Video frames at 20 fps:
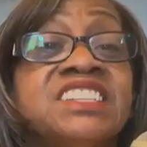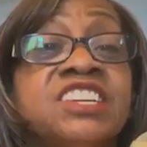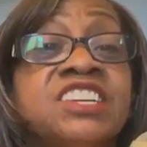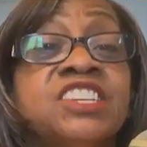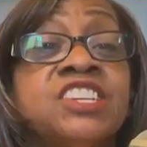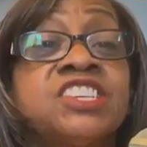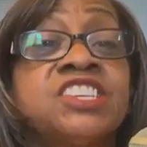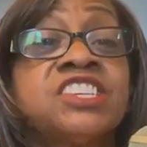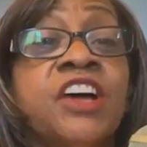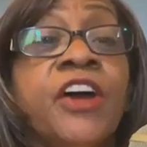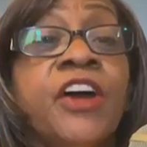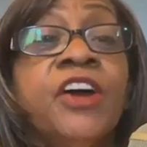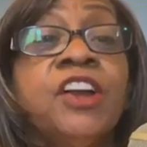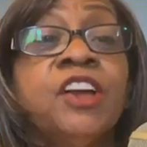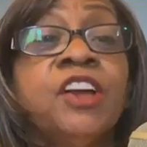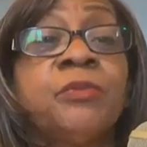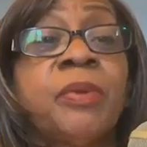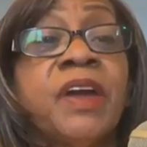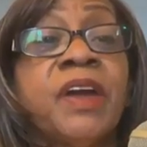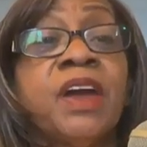The
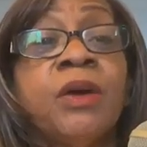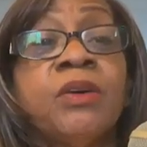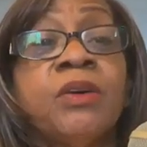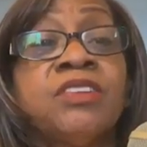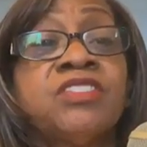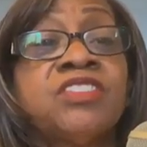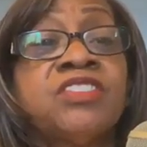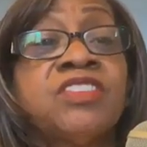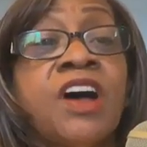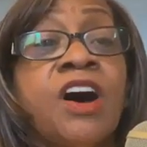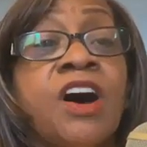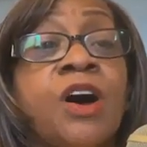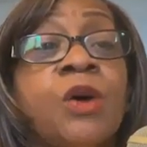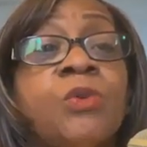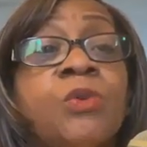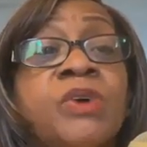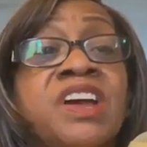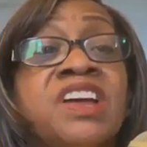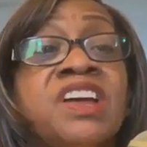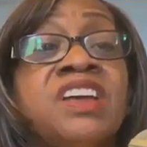discerning parents is
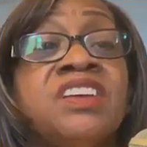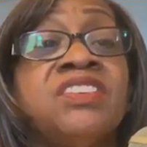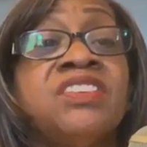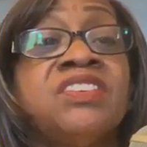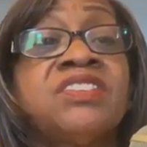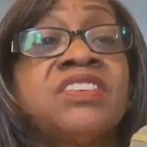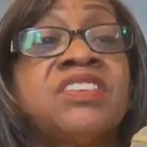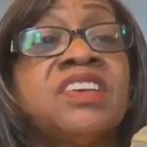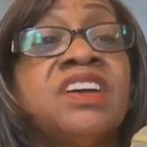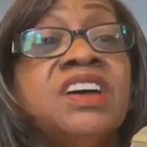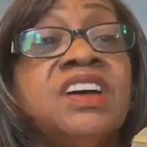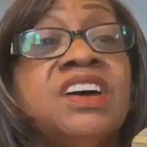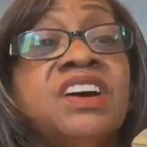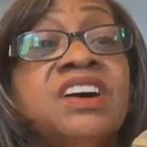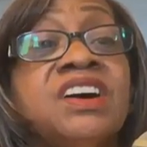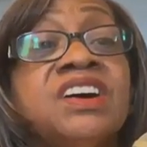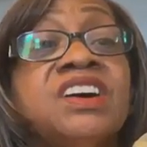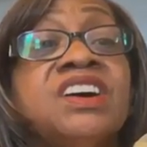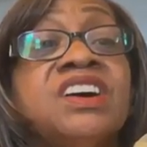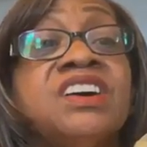always
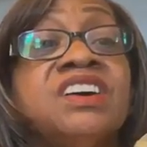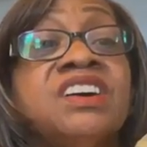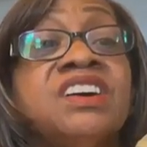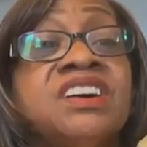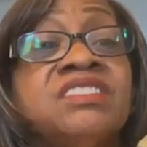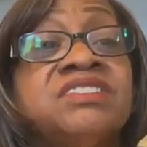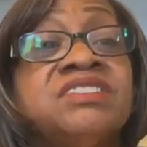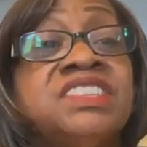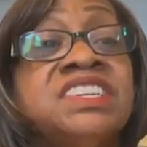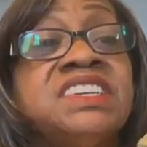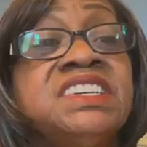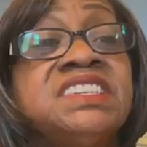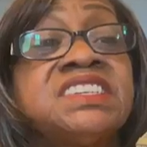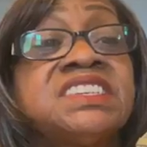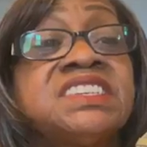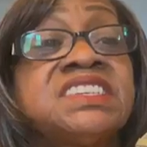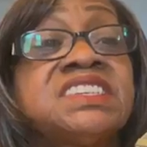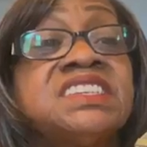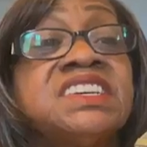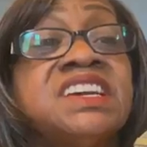of
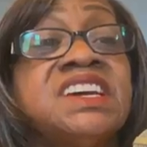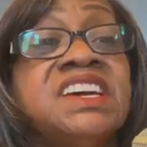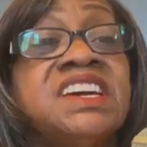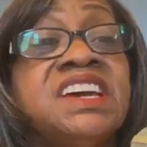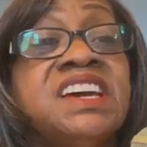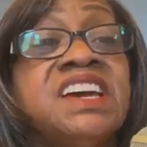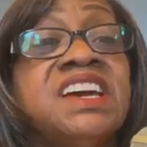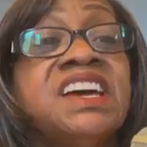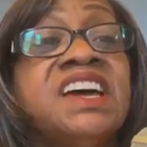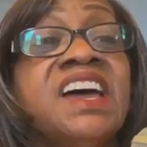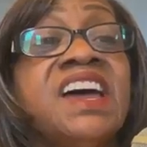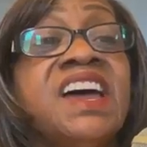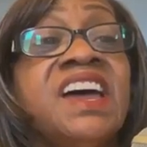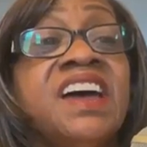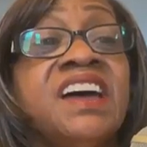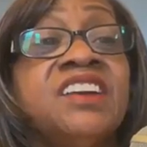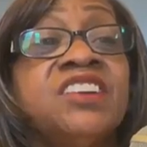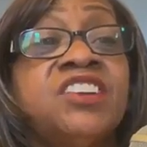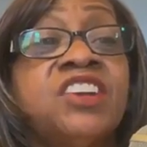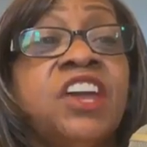this
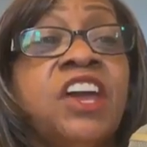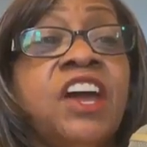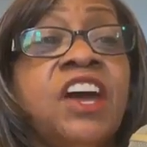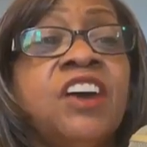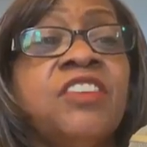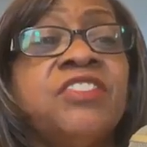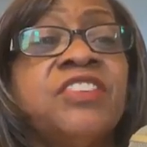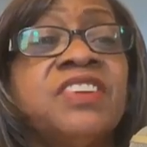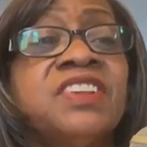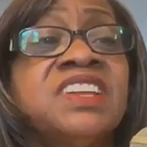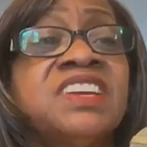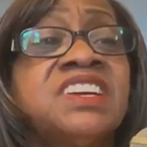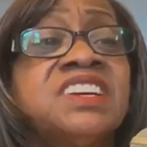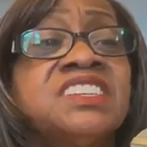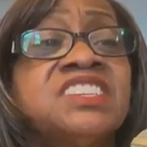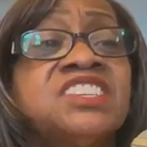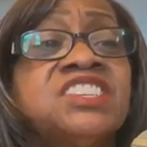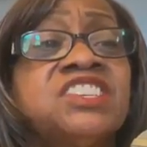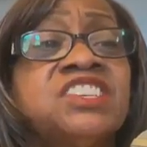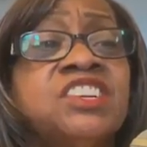and carefully
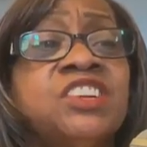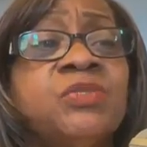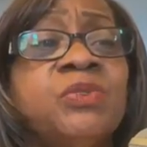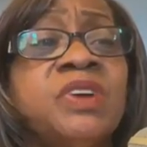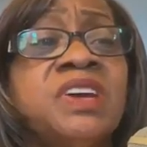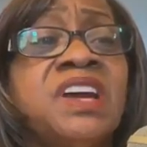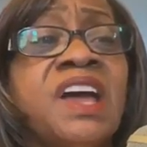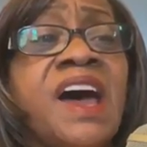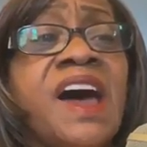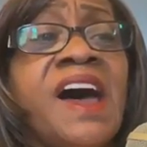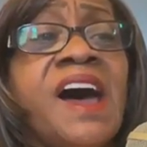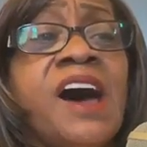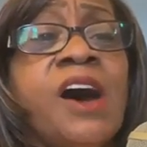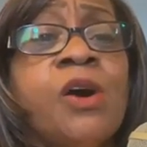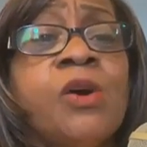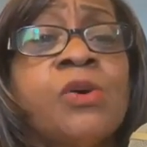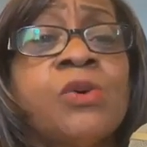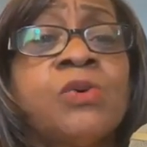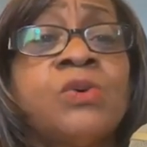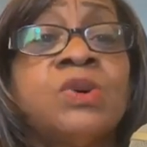considering
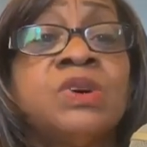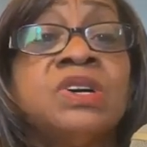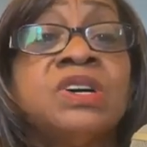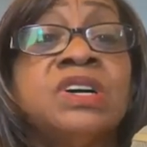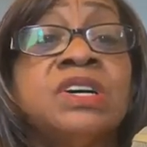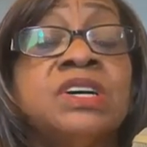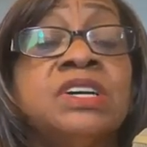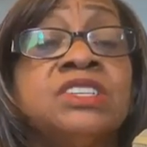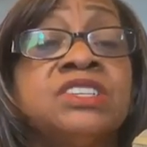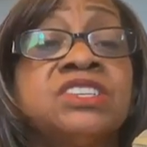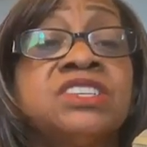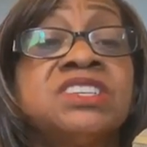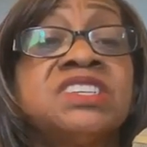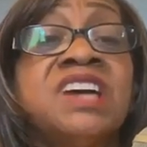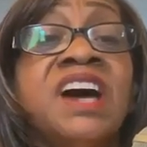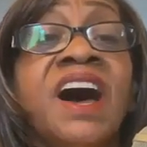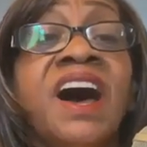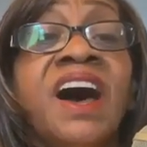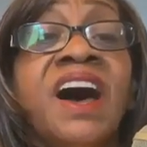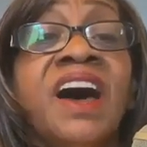how to
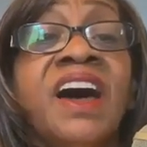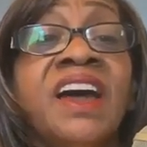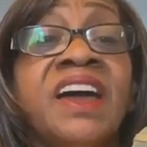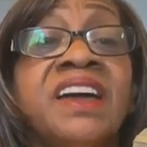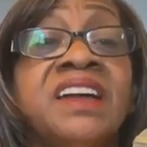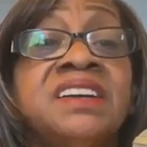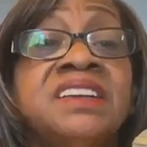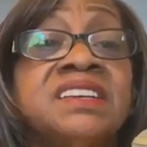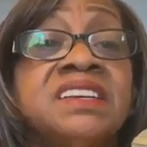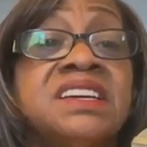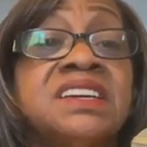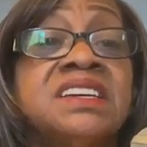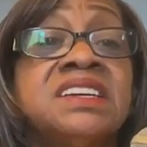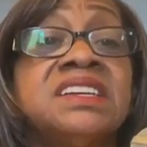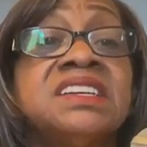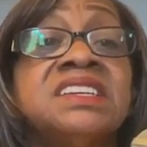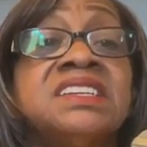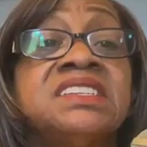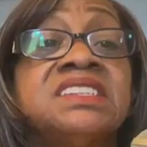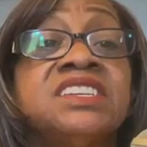guide
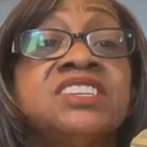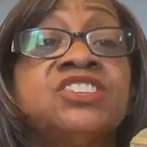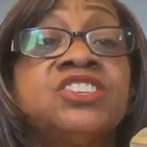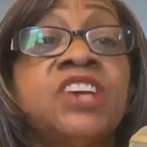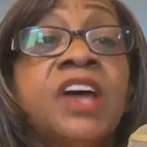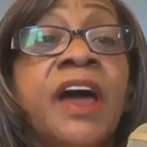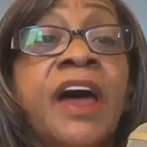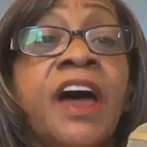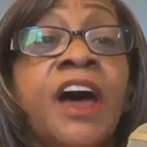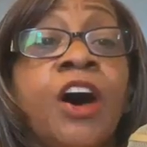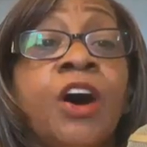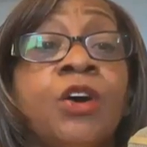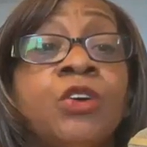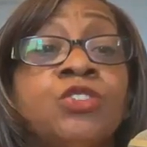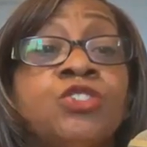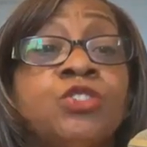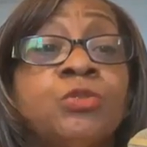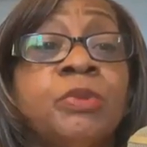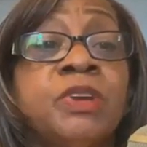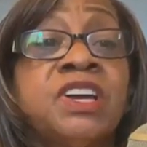the
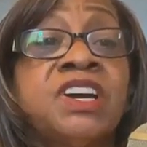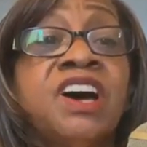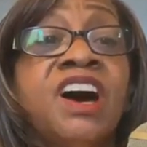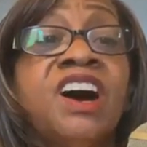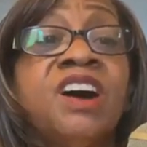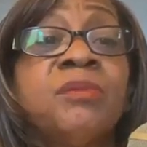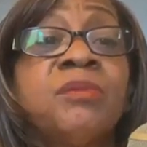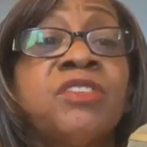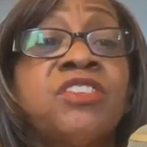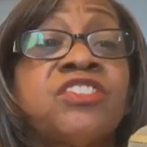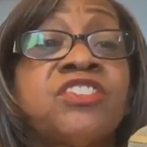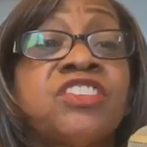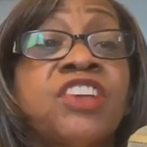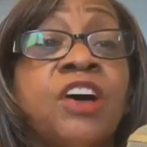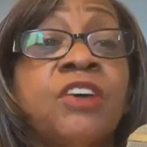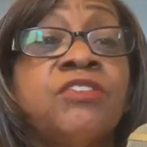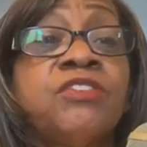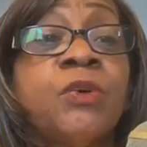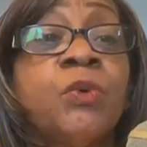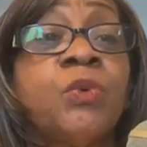child to become
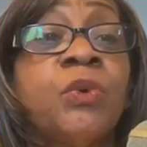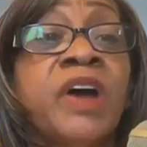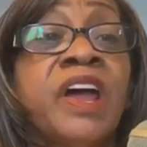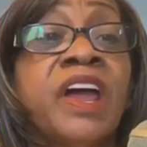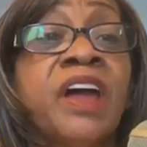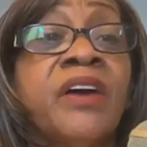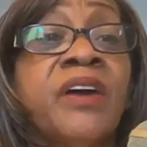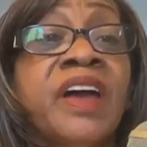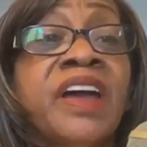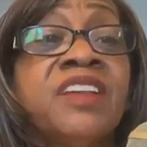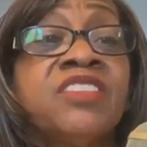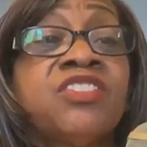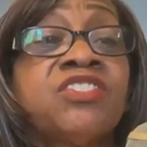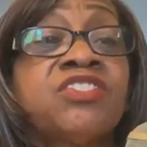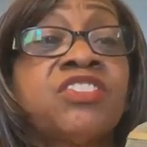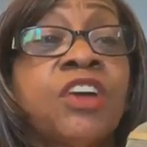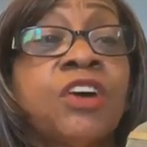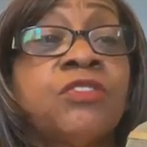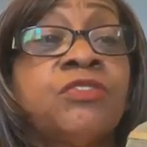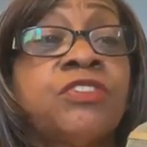self aware and
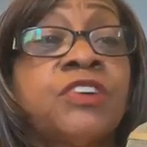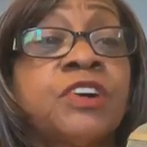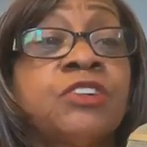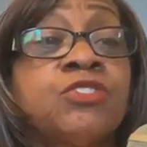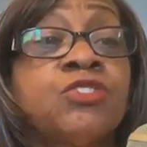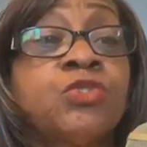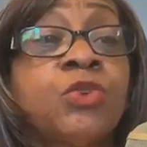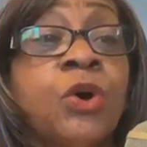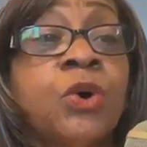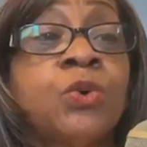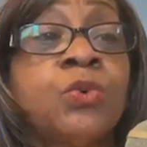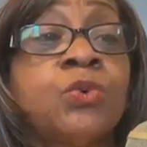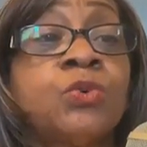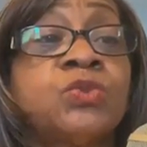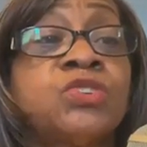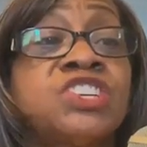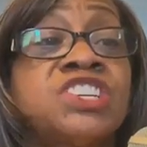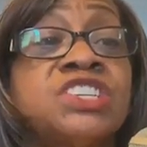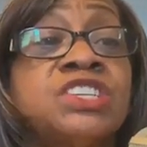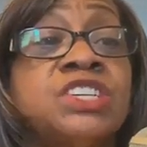self
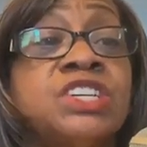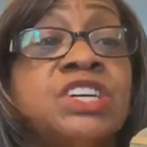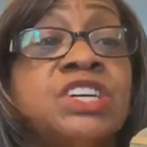controlled